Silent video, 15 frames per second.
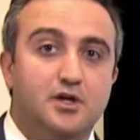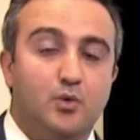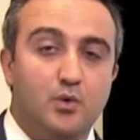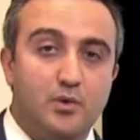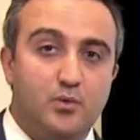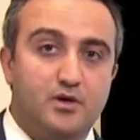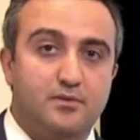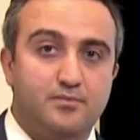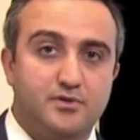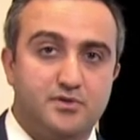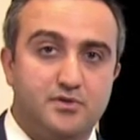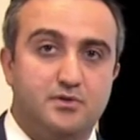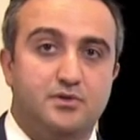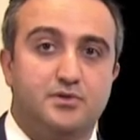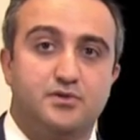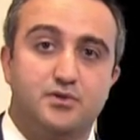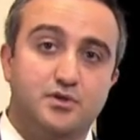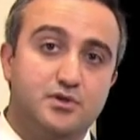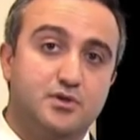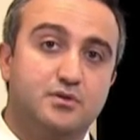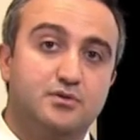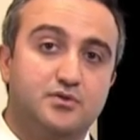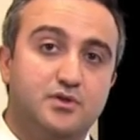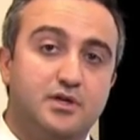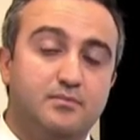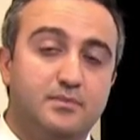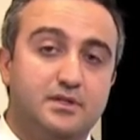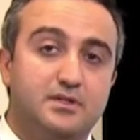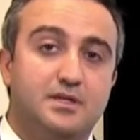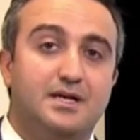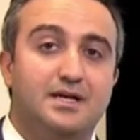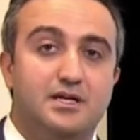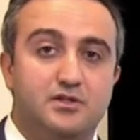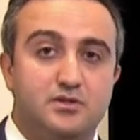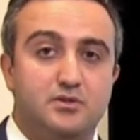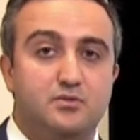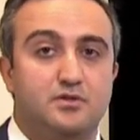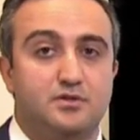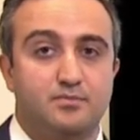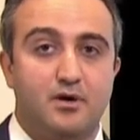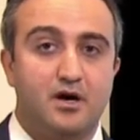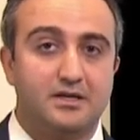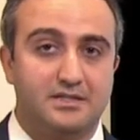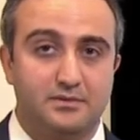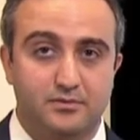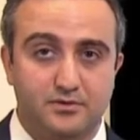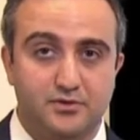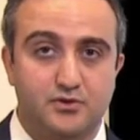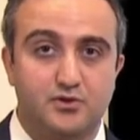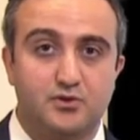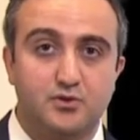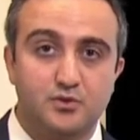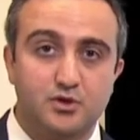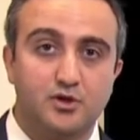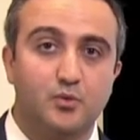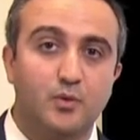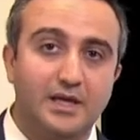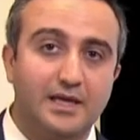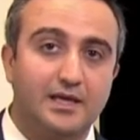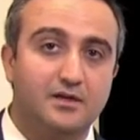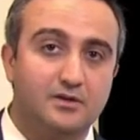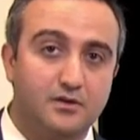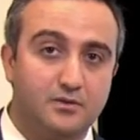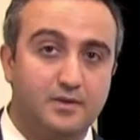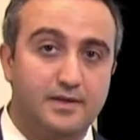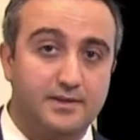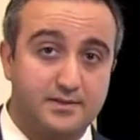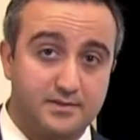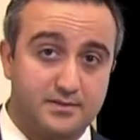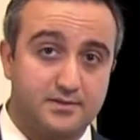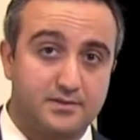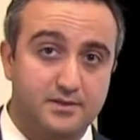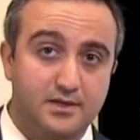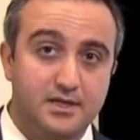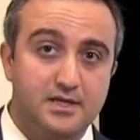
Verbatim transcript: We want to pursue the surgical treatment as soon as possible. The sooner we can do this,